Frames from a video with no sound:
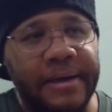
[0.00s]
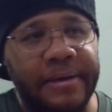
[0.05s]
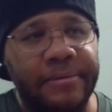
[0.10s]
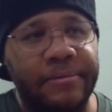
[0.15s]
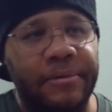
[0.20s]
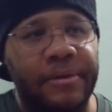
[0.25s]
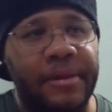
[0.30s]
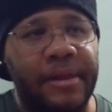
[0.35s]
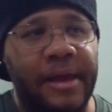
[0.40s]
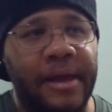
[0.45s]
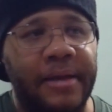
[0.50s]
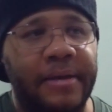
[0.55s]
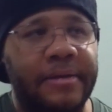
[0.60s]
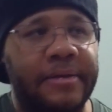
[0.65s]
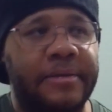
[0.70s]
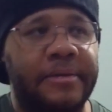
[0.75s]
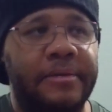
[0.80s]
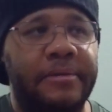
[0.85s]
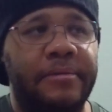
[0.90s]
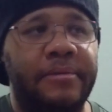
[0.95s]
what's that,
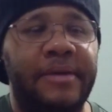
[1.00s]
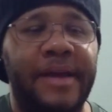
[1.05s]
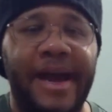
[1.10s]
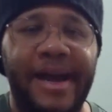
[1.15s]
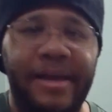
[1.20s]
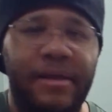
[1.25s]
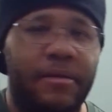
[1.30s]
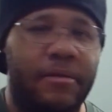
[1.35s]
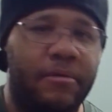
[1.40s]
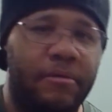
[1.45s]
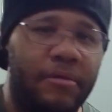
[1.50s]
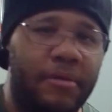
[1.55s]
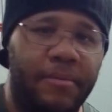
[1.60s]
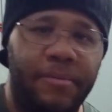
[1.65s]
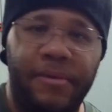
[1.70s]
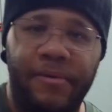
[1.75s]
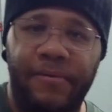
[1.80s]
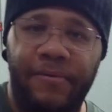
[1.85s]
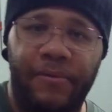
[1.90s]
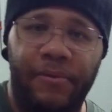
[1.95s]
dice or
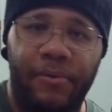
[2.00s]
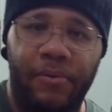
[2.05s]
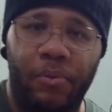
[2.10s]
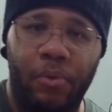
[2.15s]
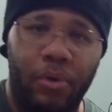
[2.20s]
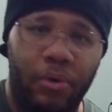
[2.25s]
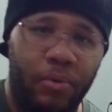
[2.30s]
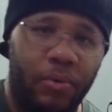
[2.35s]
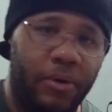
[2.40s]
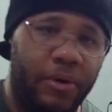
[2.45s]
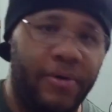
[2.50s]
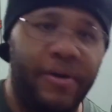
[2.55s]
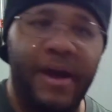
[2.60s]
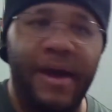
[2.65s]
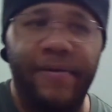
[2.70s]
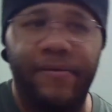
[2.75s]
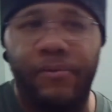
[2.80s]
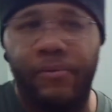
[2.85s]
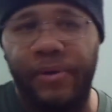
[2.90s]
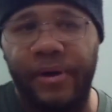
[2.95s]
something for World of
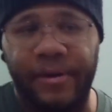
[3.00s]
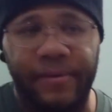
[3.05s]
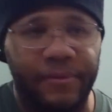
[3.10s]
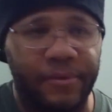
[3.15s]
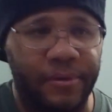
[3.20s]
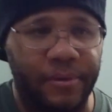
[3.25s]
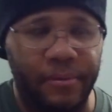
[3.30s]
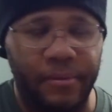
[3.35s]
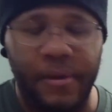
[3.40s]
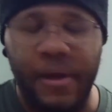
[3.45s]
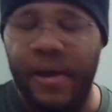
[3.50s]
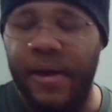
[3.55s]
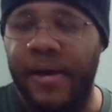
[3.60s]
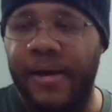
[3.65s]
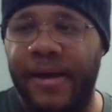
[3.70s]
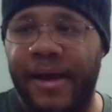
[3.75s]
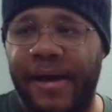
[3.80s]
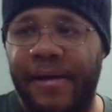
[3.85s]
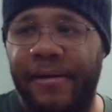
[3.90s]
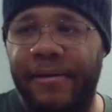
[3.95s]
Warcraft or whatever.
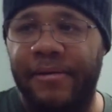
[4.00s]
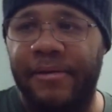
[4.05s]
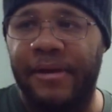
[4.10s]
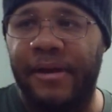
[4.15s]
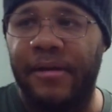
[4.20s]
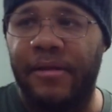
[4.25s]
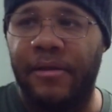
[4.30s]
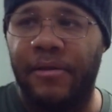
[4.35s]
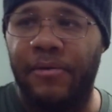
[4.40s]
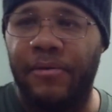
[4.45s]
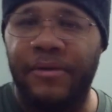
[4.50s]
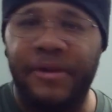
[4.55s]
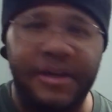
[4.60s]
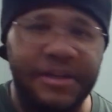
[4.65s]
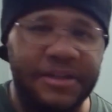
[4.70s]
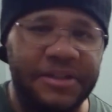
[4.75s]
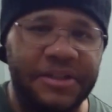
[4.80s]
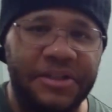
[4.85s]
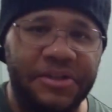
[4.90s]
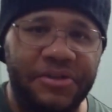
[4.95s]
Did I say Dungeons and